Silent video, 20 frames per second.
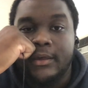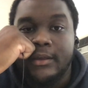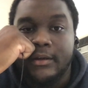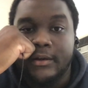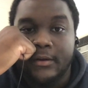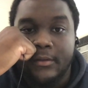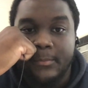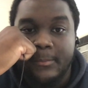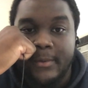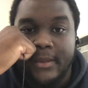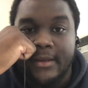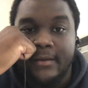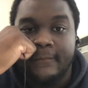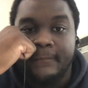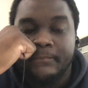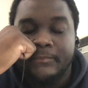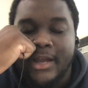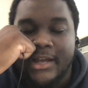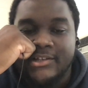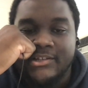You know what I mean?
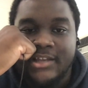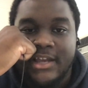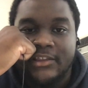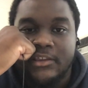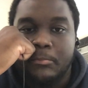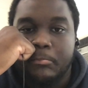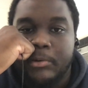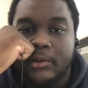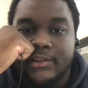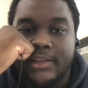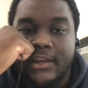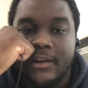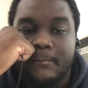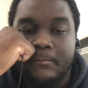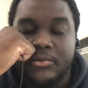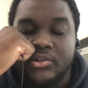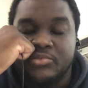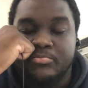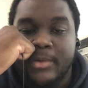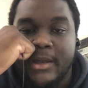I just had to put that in
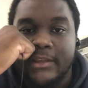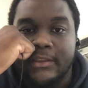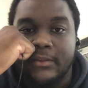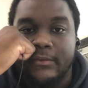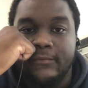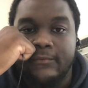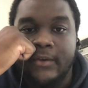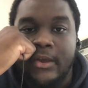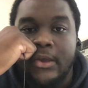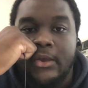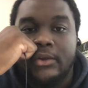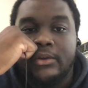perspective.